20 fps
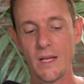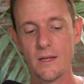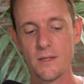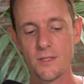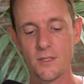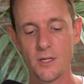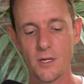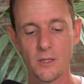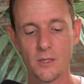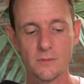
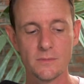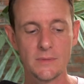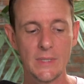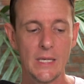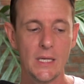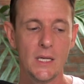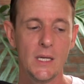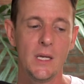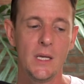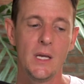So
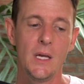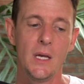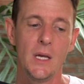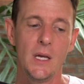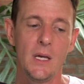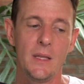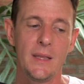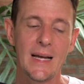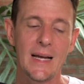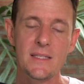
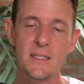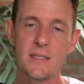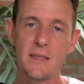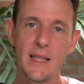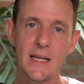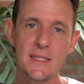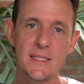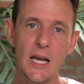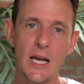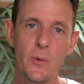
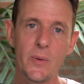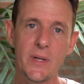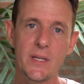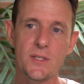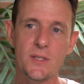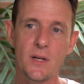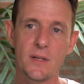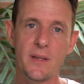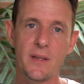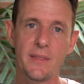that's how we can
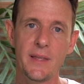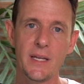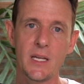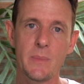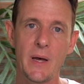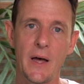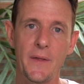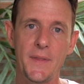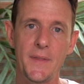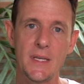start to think
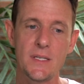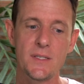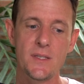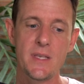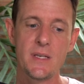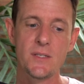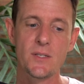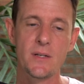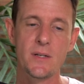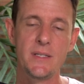about these.
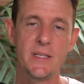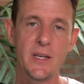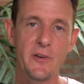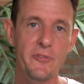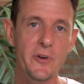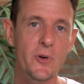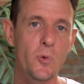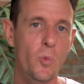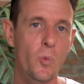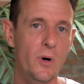These are
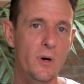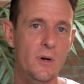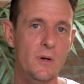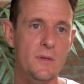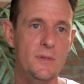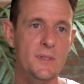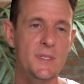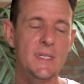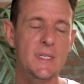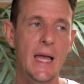different
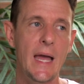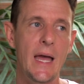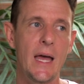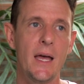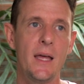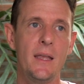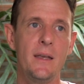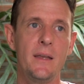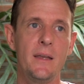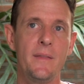worlds
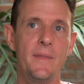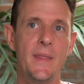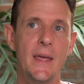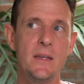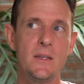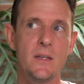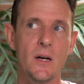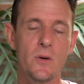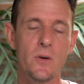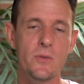and they
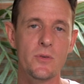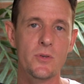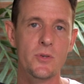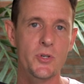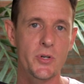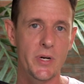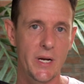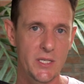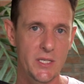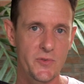don't
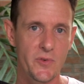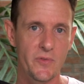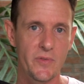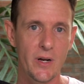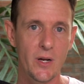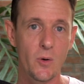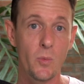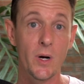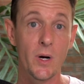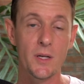transfer
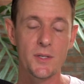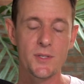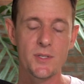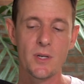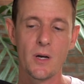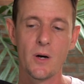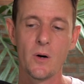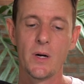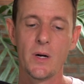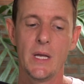very well.
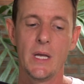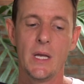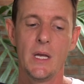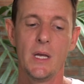So